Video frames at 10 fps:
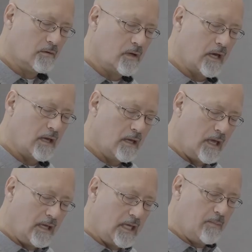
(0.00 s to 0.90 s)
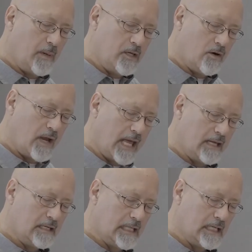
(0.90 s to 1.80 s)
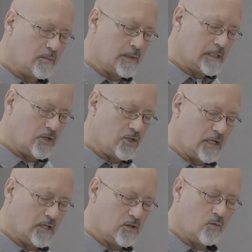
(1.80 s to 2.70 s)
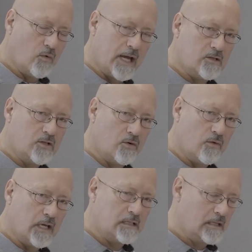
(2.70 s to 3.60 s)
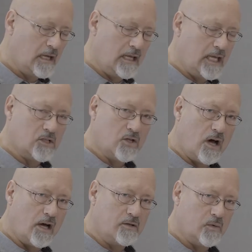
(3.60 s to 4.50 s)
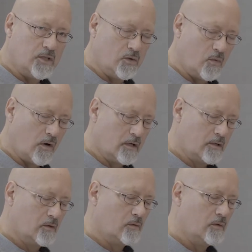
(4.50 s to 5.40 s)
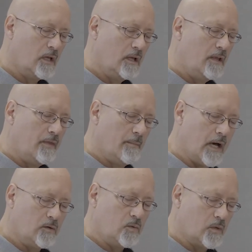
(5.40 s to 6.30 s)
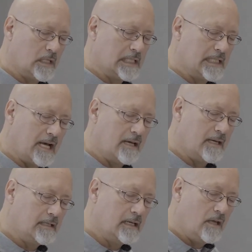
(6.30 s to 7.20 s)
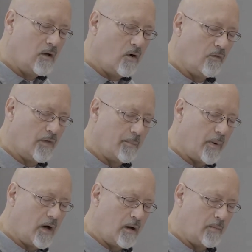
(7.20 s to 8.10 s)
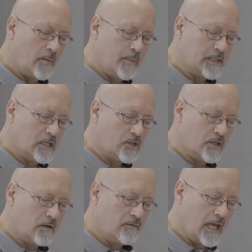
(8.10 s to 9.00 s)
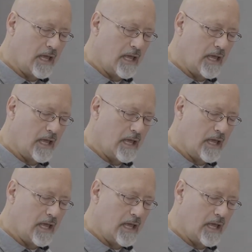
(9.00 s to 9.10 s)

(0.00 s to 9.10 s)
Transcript: okay? Keeping your hand in this position as you rest your wrist is not what you want to do. The mouse was designed over the palmar position of the